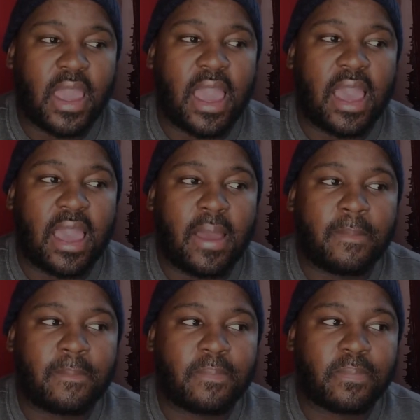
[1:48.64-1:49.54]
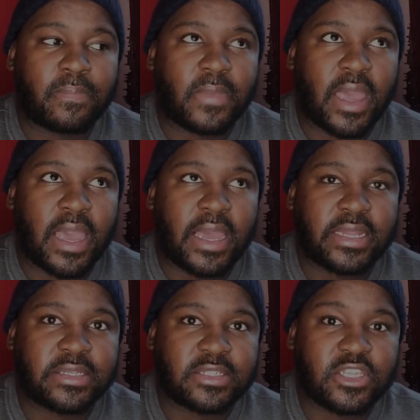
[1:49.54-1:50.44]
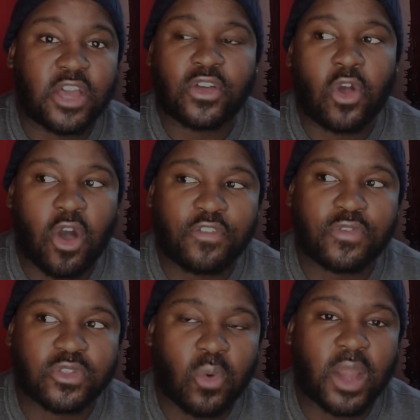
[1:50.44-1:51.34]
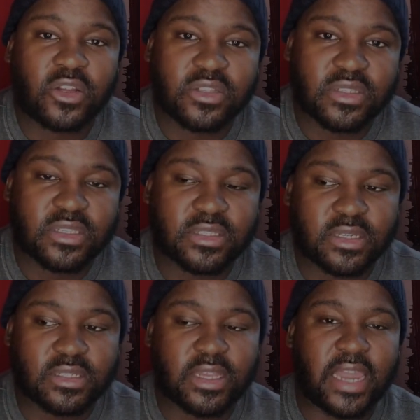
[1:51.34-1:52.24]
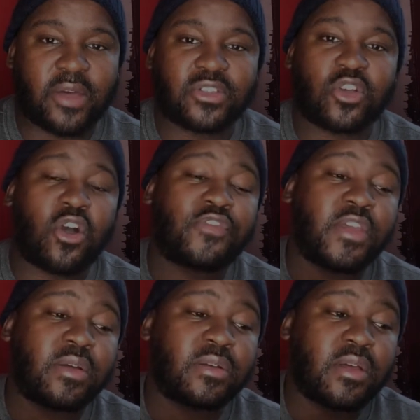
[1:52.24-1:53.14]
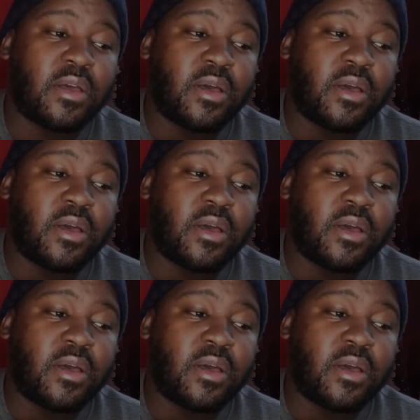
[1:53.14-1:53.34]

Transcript: And yeah, the cough was quite consistent, and I was coughing